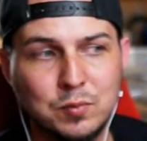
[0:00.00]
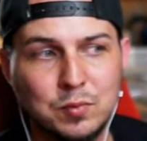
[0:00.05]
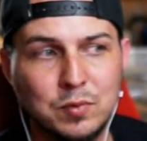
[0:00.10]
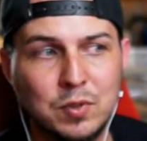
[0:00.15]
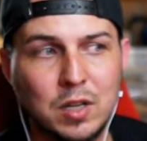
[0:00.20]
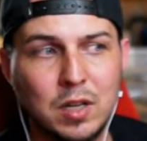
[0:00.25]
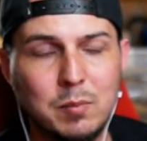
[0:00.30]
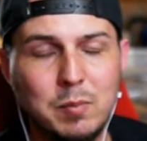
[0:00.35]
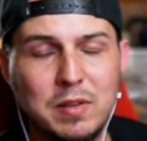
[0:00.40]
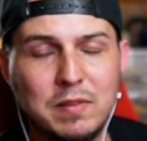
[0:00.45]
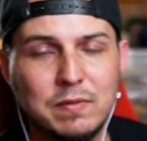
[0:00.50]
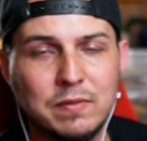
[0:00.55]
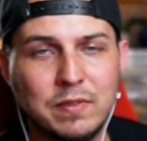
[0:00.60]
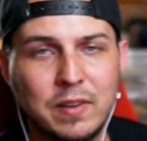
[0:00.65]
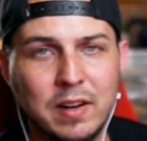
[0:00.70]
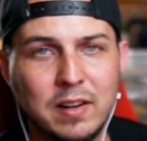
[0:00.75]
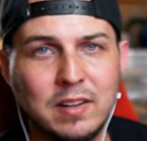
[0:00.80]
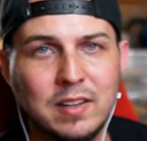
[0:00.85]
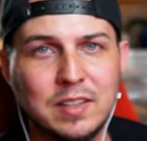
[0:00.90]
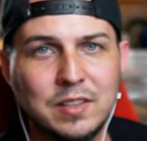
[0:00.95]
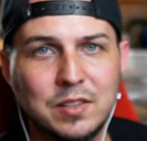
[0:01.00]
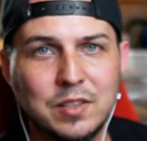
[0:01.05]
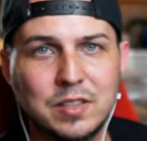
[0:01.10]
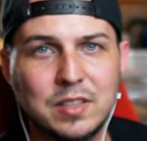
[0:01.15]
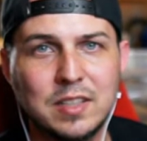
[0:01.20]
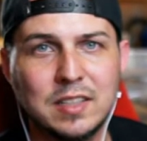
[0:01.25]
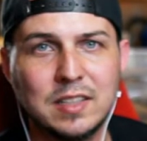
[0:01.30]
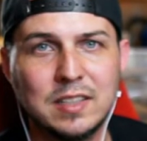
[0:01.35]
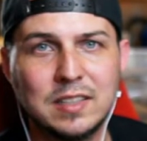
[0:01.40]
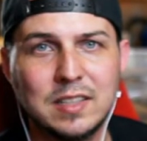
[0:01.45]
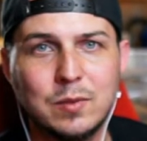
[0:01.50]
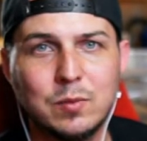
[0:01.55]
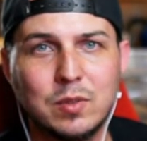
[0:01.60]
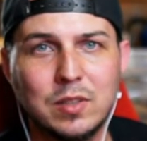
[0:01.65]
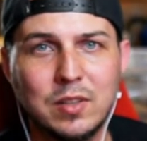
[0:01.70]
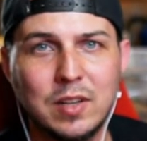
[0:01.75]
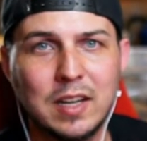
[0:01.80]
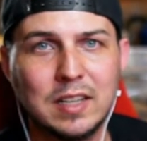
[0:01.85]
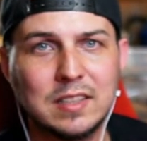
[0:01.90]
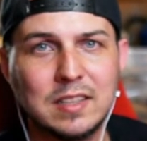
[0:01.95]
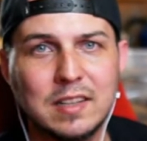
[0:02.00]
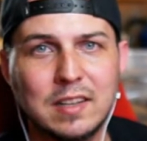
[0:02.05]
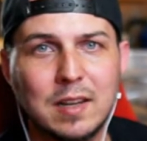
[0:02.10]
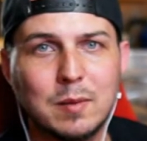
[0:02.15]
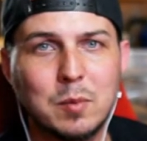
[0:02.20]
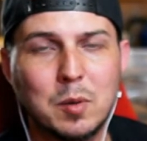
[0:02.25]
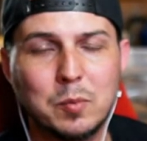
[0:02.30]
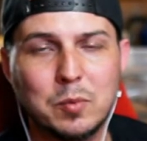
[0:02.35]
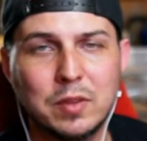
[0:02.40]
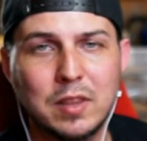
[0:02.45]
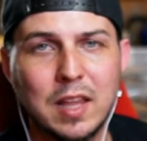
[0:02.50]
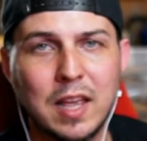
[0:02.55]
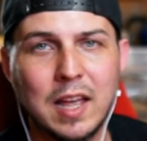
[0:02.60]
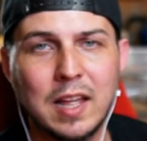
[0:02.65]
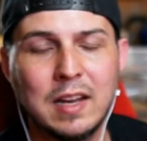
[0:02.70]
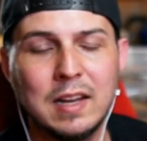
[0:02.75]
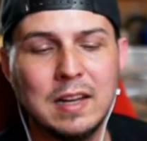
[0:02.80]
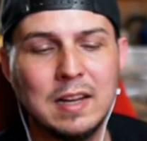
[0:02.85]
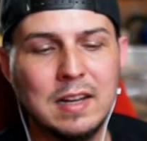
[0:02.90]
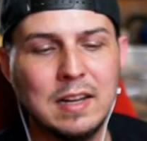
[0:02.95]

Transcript: Could be very interesting to see what you guys can come up with that.